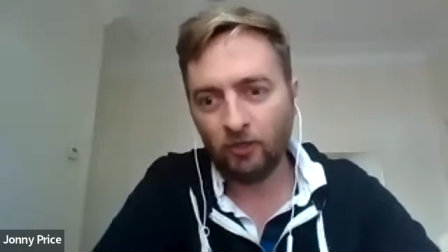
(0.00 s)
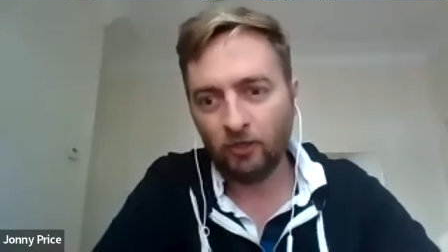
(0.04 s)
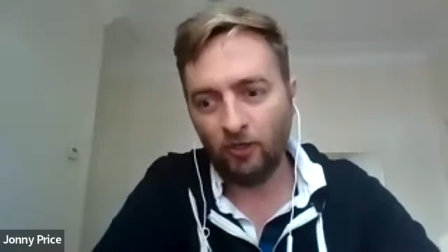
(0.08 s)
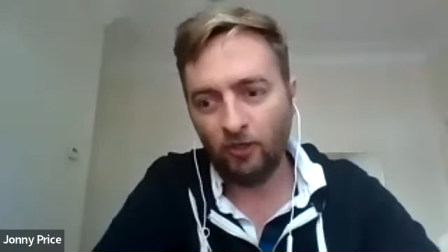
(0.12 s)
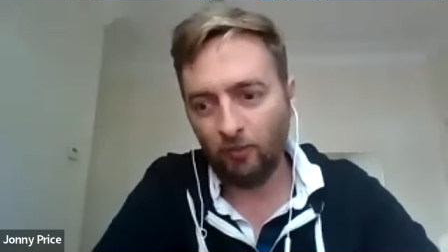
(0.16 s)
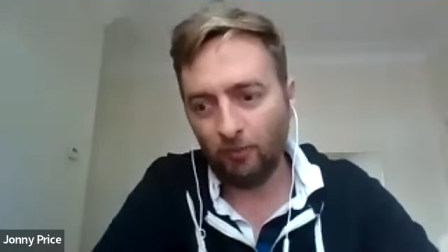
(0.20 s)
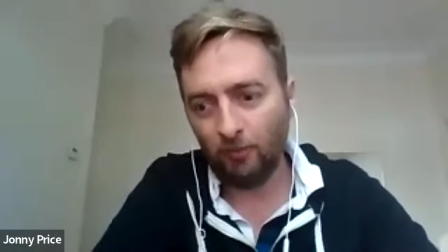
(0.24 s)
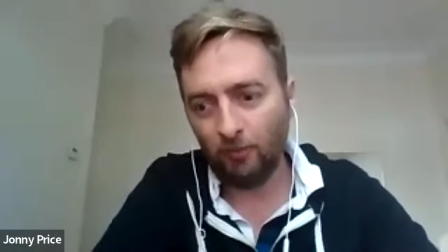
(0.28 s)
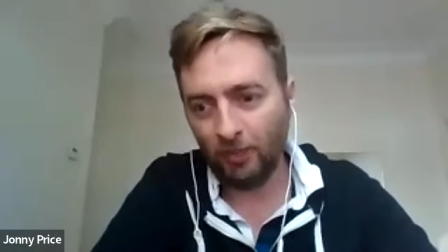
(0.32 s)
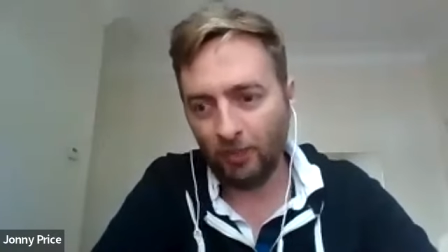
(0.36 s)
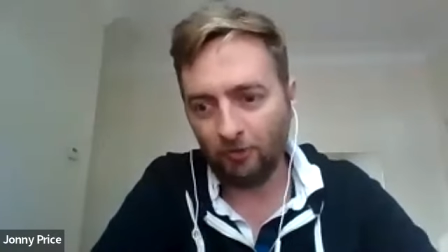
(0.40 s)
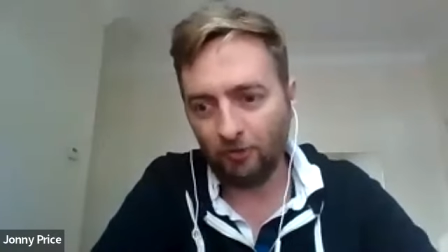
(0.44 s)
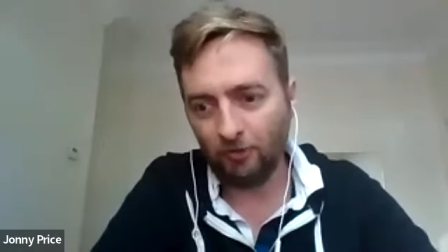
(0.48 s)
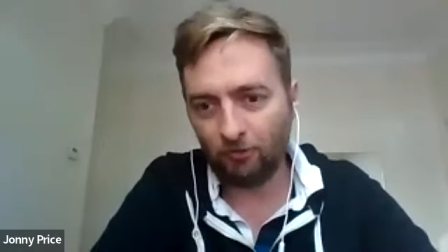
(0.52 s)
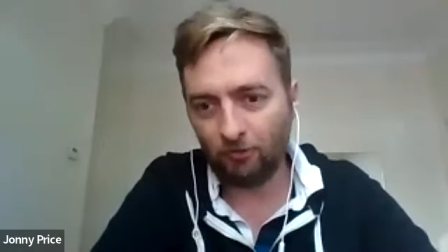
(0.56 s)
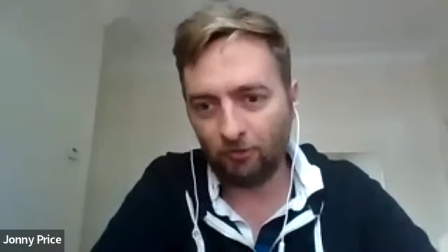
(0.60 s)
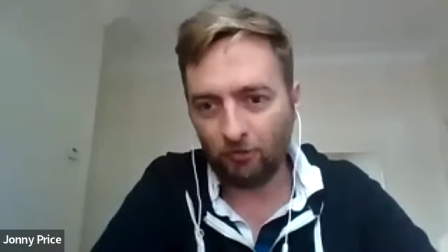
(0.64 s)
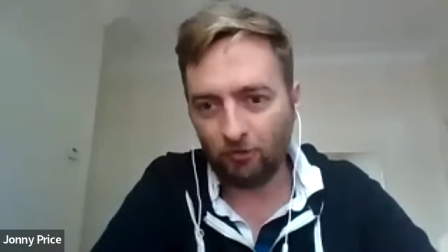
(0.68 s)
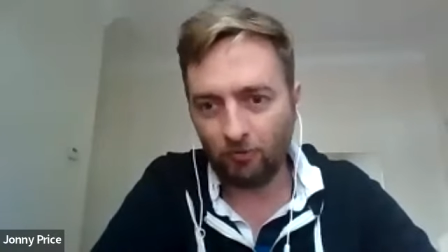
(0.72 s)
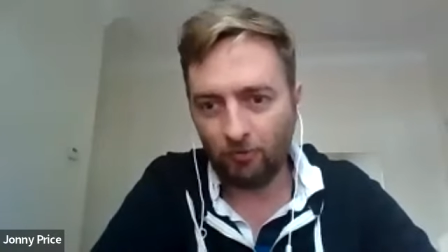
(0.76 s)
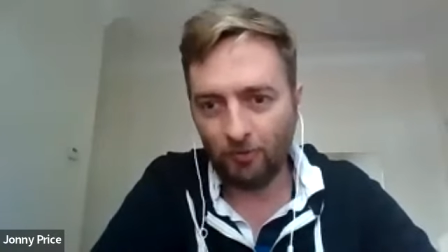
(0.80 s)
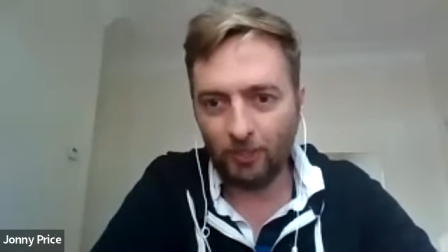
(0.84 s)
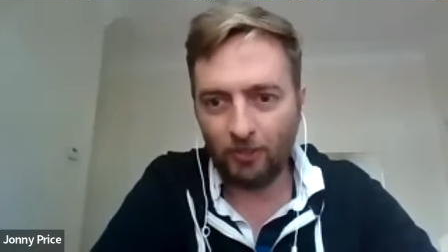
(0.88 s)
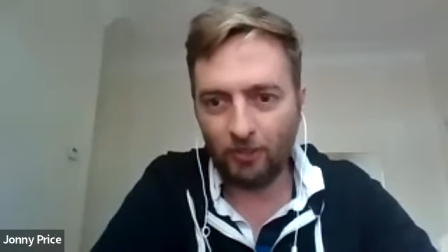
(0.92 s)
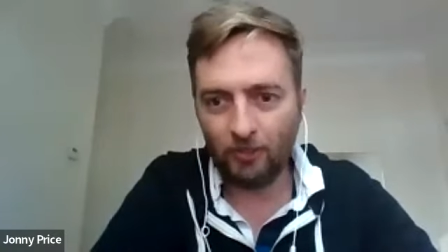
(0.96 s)
common
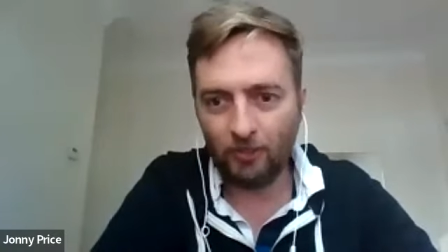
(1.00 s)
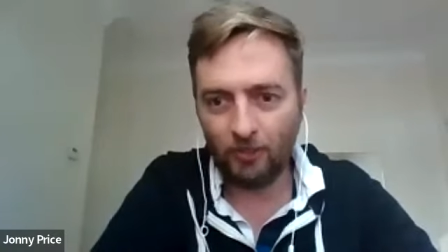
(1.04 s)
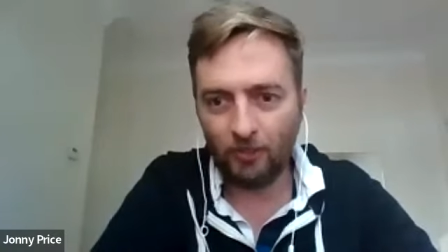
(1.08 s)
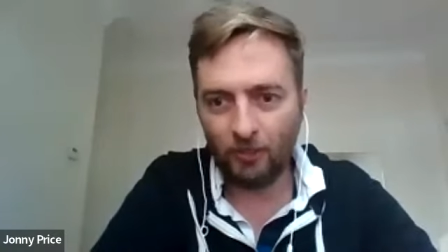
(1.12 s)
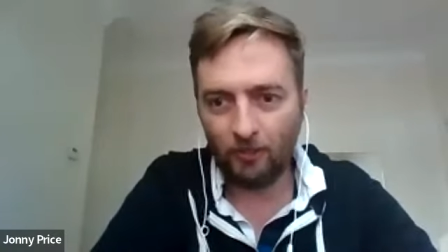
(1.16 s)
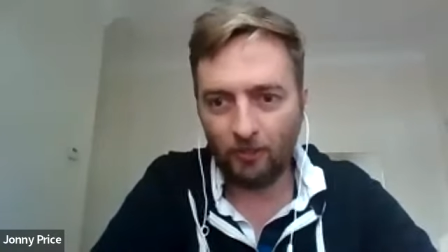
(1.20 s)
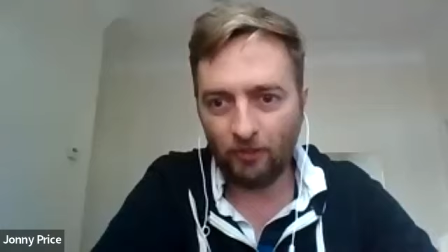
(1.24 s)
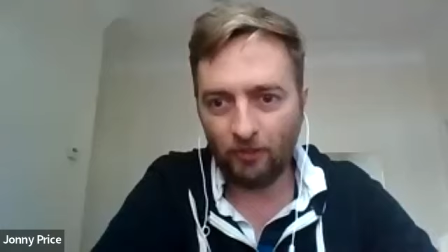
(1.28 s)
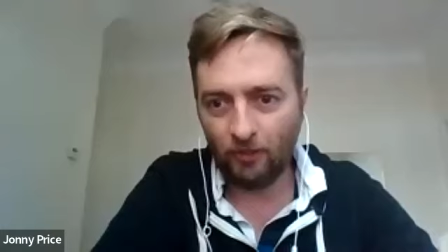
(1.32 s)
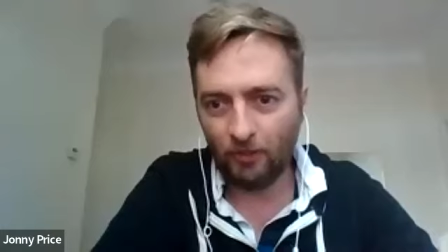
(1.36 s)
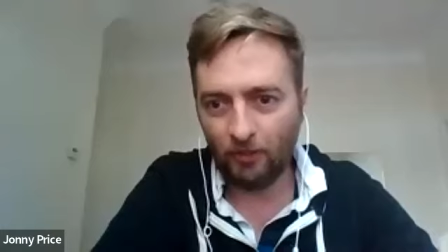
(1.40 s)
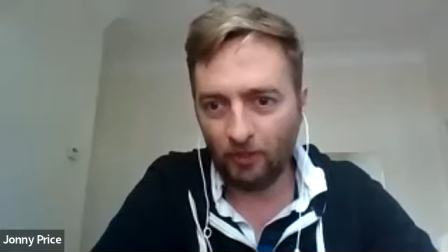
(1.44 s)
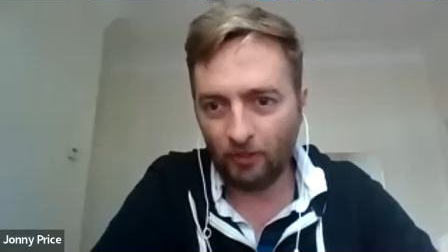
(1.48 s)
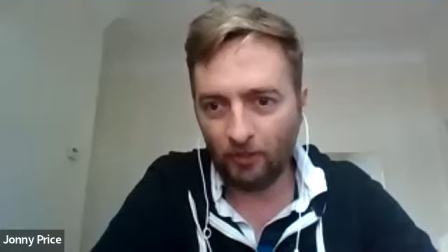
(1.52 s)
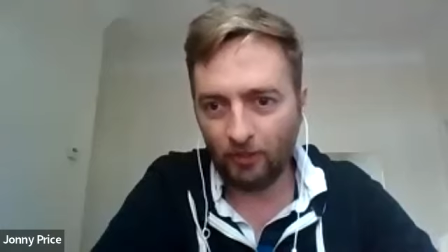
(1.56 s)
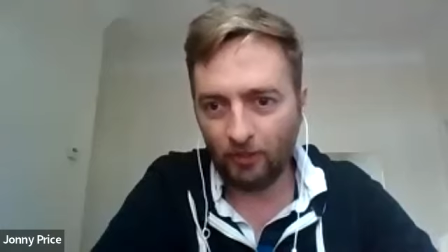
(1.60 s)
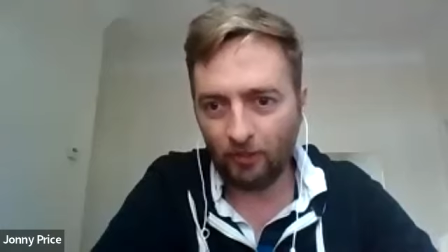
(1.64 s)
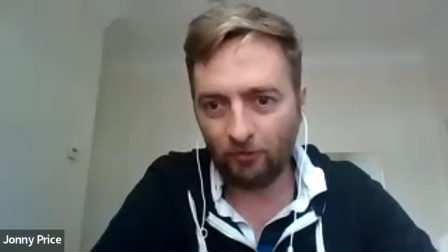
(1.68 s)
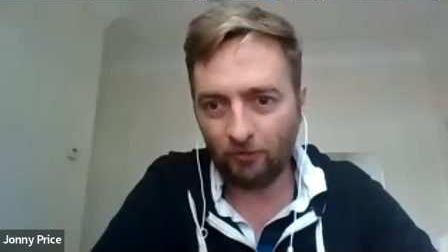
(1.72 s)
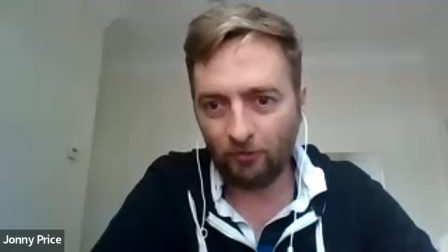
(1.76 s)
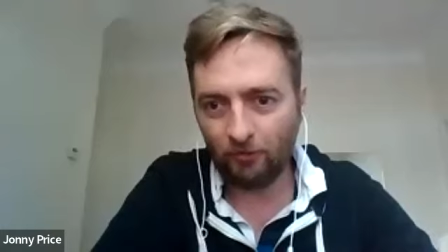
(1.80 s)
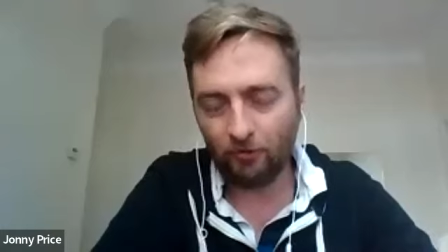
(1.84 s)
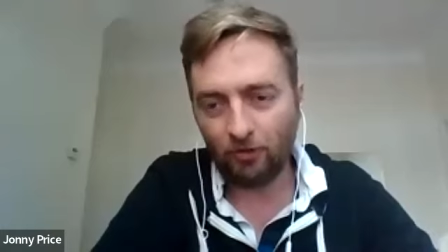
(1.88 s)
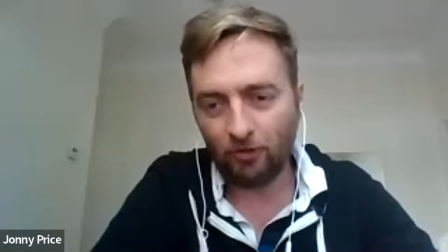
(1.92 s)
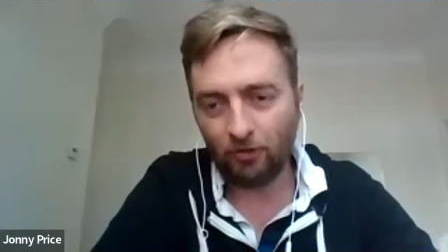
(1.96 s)
instrument in, in
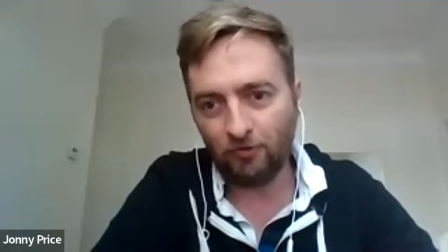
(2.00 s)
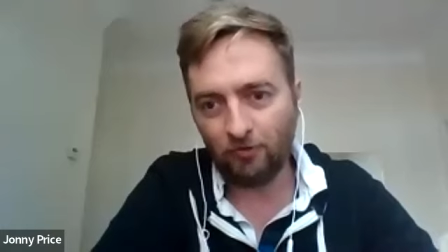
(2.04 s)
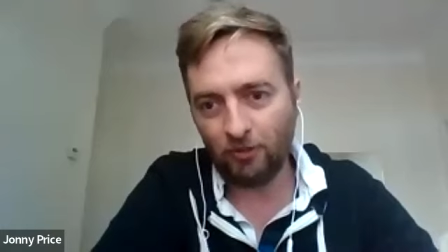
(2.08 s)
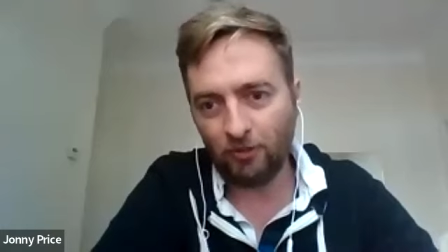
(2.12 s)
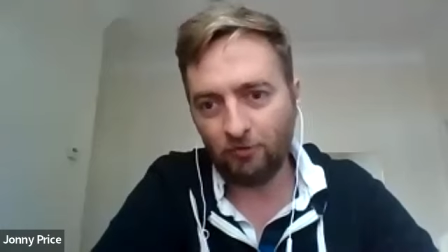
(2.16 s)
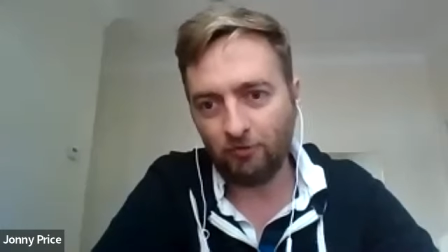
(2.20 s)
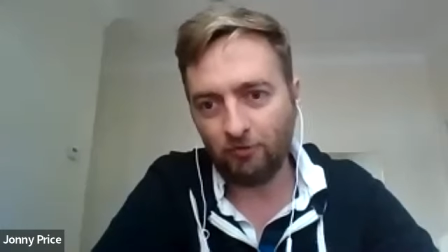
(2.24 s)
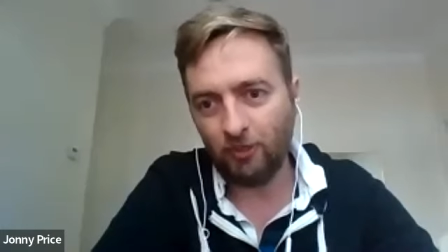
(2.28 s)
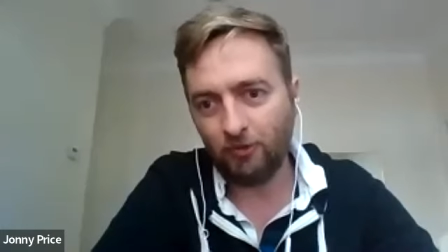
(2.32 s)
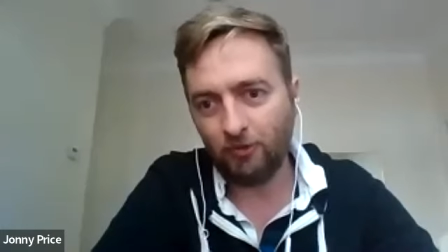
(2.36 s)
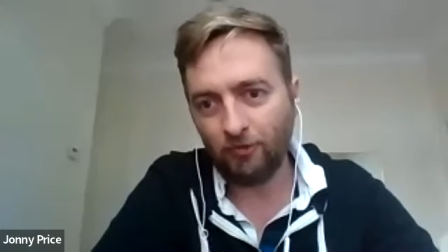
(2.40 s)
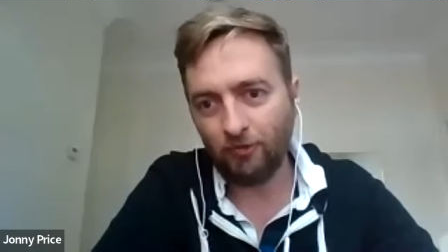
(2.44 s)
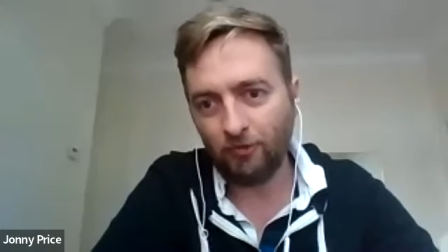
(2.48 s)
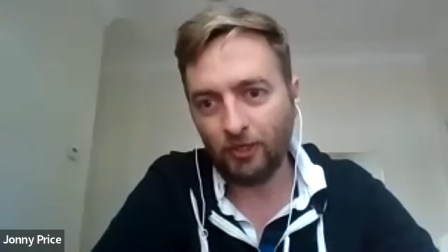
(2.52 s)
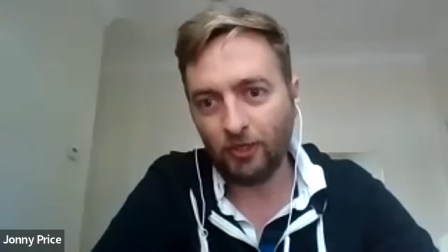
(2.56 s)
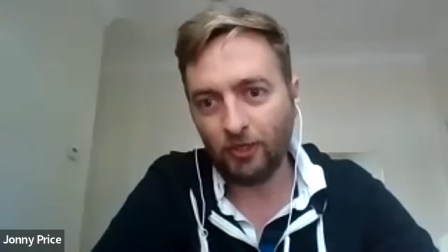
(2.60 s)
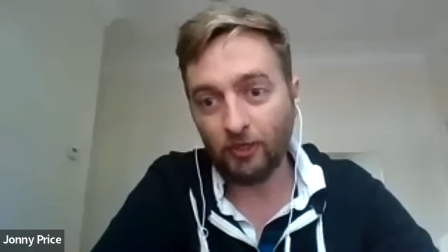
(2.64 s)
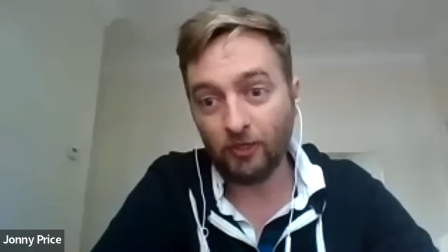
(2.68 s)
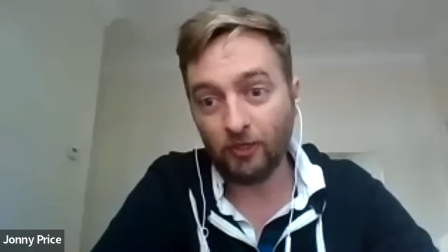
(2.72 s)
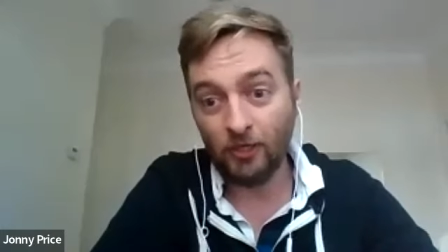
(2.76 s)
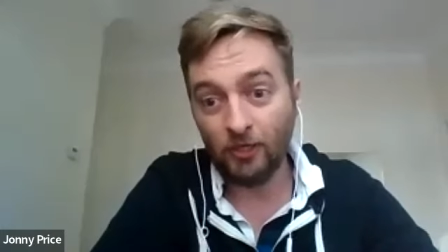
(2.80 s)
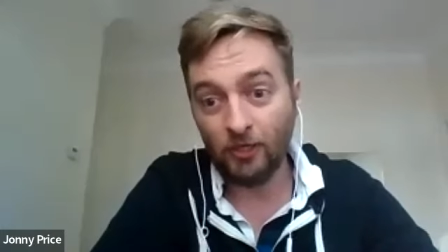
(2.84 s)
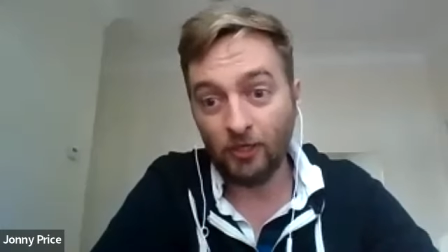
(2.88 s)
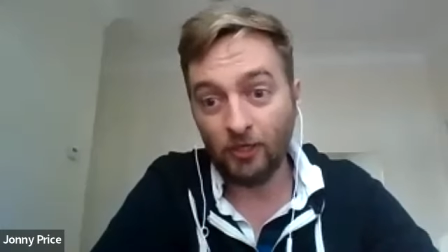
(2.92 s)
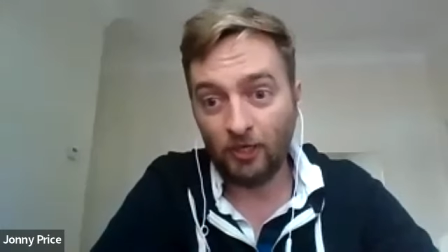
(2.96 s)
early stage fundraising.